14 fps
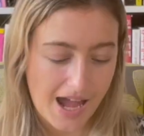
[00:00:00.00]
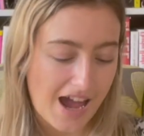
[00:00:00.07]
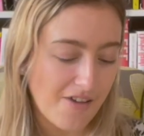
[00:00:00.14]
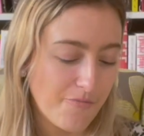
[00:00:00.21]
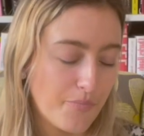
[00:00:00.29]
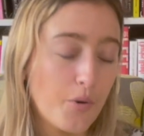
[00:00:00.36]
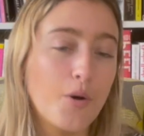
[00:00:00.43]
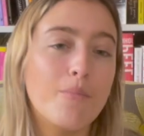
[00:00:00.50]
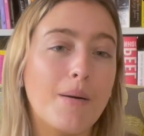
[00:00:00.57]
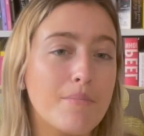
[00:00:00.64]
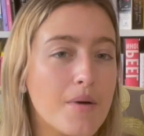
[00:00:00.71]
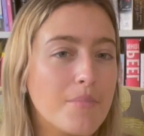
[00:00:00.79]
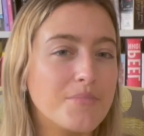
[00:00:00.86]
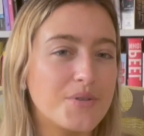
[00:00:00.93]
I've put my
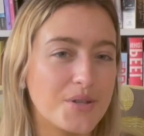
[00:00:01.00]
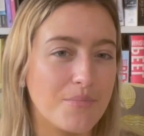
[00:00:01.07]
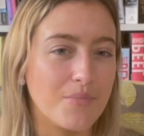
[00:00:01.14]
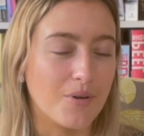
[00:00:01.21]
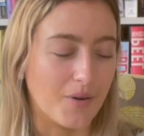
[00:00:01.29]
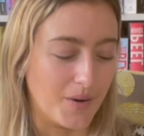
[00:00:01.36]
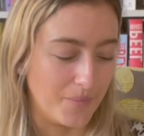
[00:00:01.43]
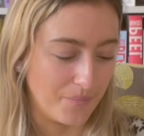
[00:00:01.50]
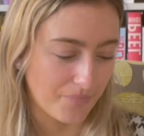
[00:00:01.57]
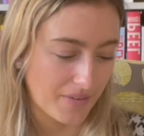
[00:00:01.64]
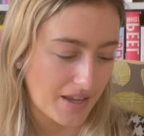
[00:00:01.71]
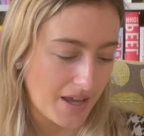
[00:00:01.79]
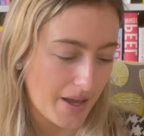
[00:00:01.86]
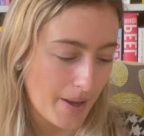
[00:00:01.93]
mum's number in,
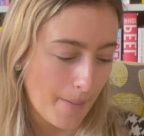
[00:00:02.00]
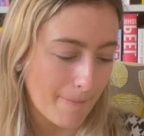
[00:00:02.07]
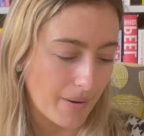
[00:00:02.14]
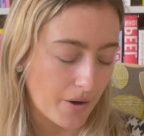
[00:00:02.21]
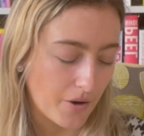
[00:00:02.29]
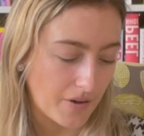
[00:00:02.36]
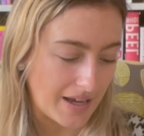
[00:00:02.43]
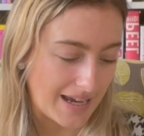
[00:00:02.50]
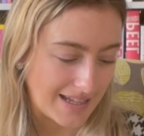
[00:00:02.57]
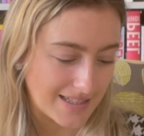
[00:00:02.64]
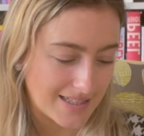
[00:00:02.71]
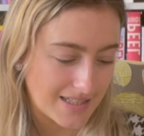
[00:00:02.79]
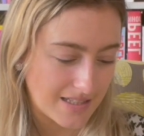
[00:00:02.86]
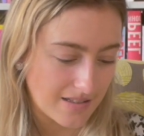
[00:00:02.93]
but
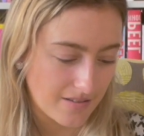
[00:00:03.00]
it's